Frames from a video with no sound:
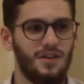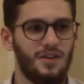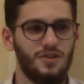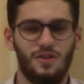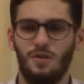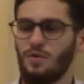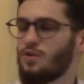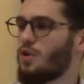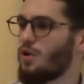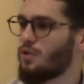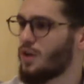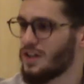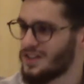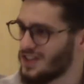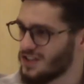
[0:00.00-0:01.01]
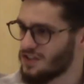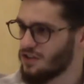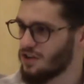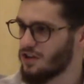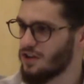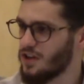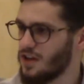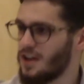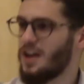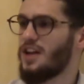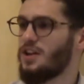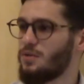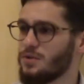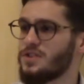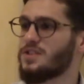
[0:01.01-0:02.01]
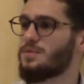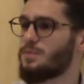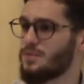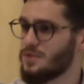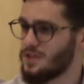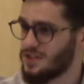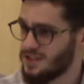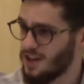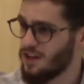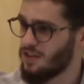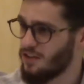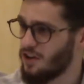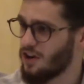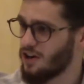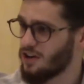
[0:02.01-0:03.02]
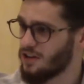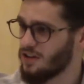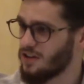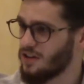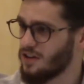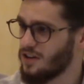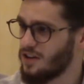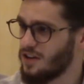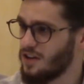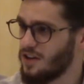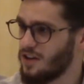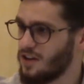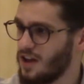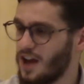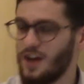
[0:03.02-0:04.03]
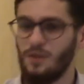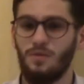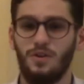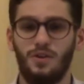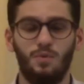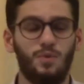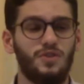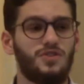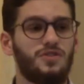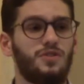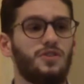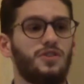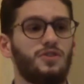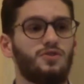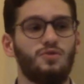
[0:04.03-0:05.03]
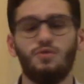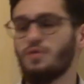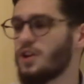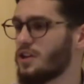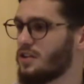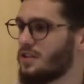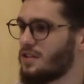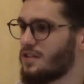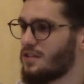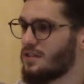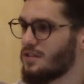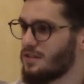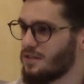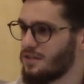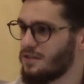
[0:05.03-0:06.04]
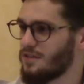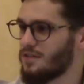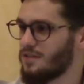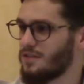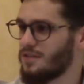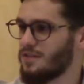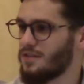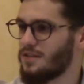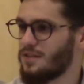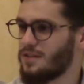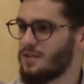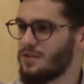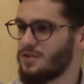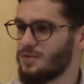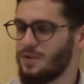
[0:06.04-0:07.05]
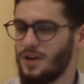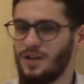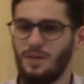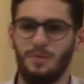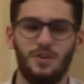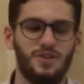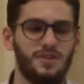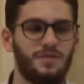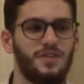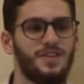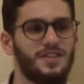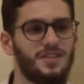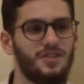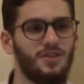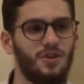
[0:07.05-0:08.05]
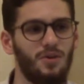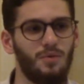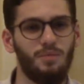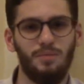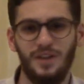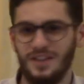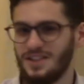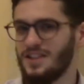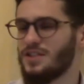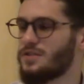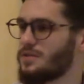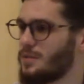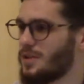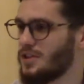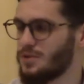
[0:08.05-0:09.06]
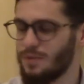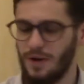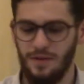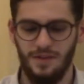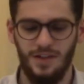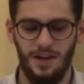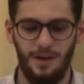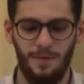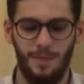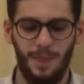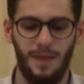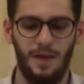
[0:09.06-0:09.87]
So he would go to a desert and he would sit there, and it would turn into green. SubhanAllah, because of his blessings from Allah subhanahu wa ta'ala.